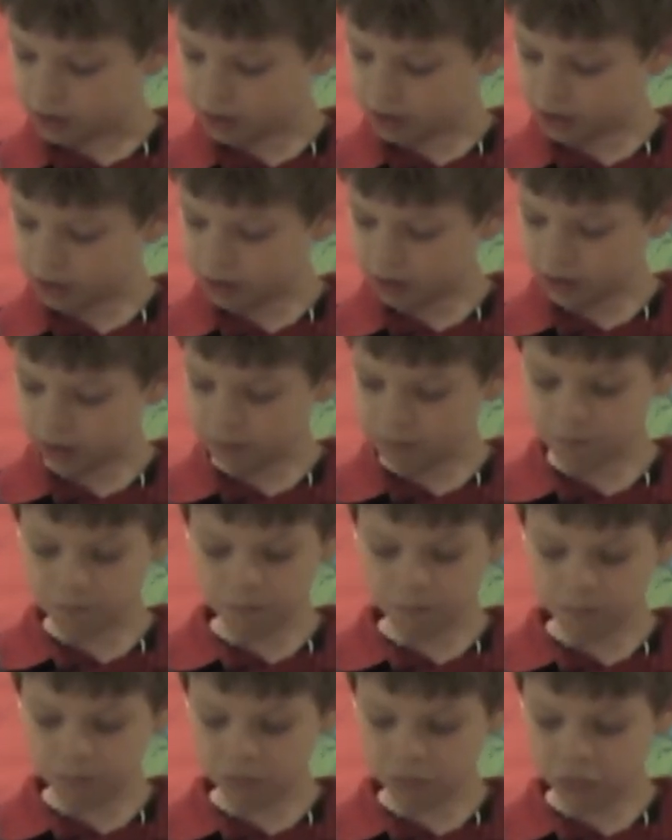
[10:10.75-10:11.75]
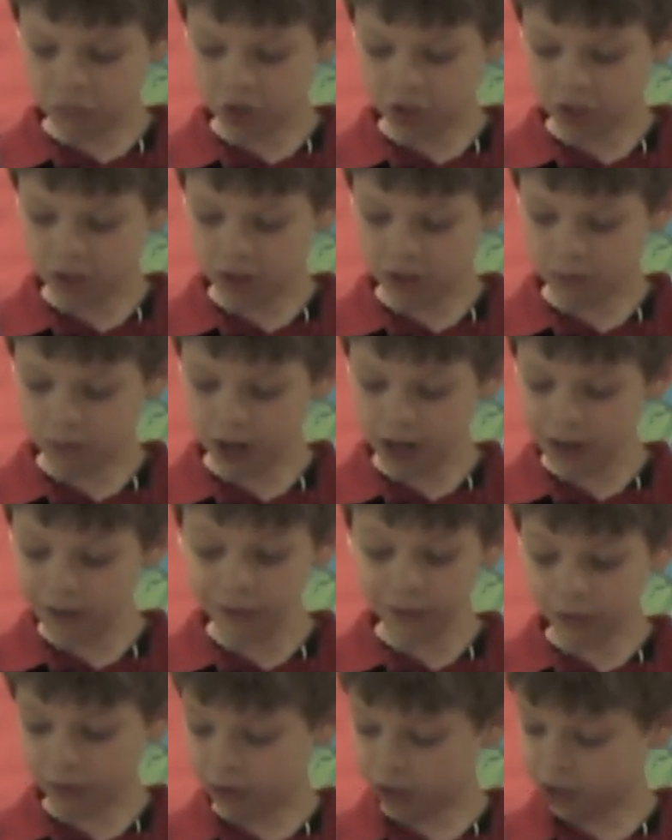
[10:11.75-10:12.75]
and then the
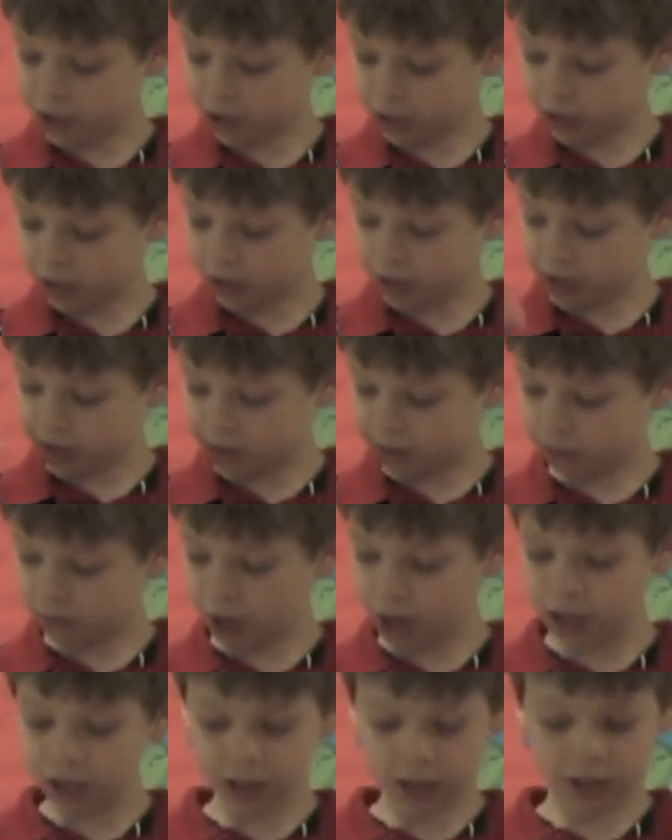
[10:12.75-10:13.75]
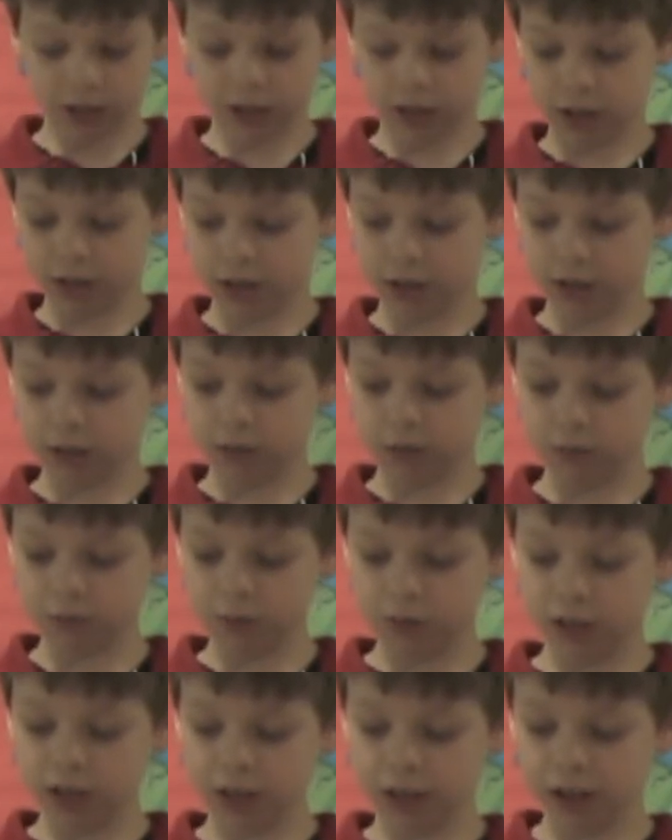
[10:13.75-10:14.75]
rainforest gets 90 inches.
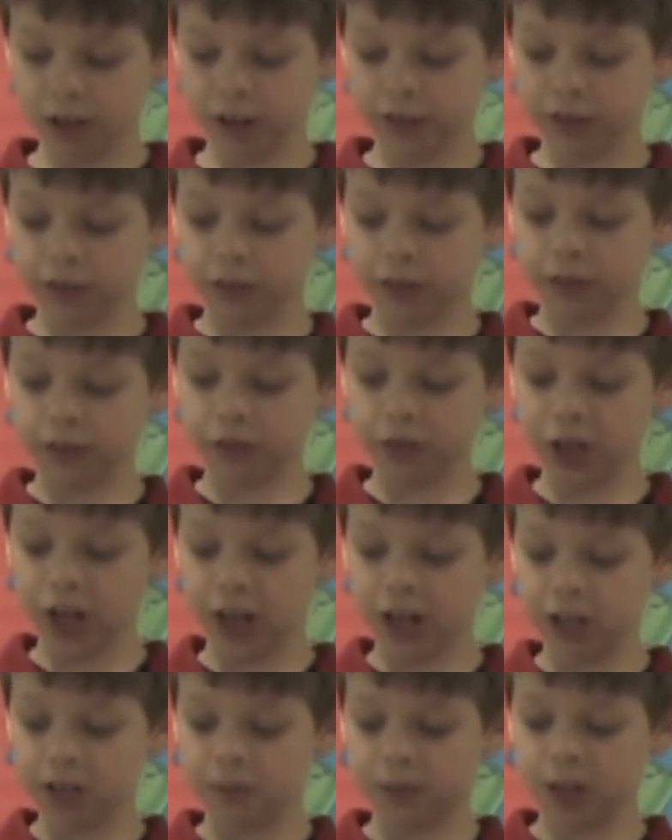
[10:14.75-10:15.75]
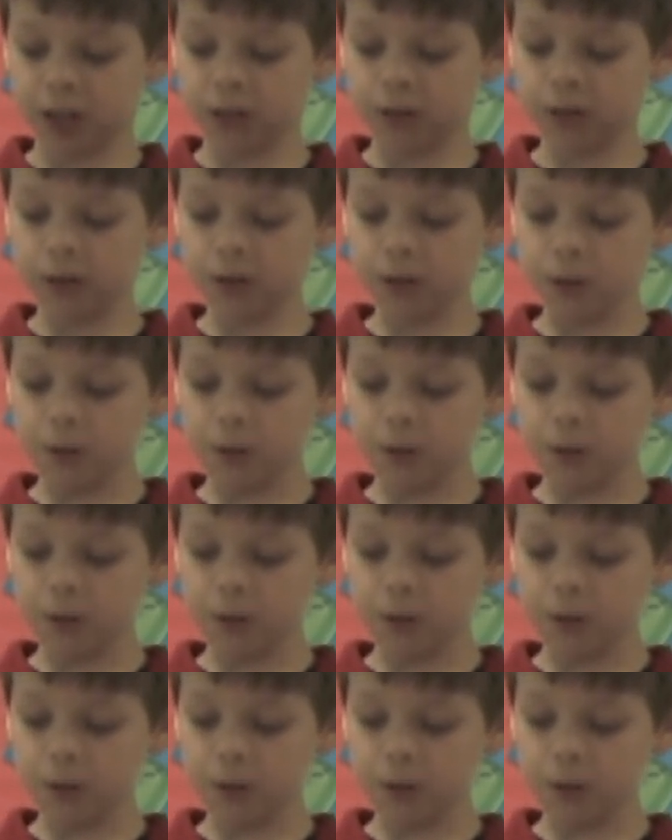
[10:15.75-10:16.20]
And then it has little facts about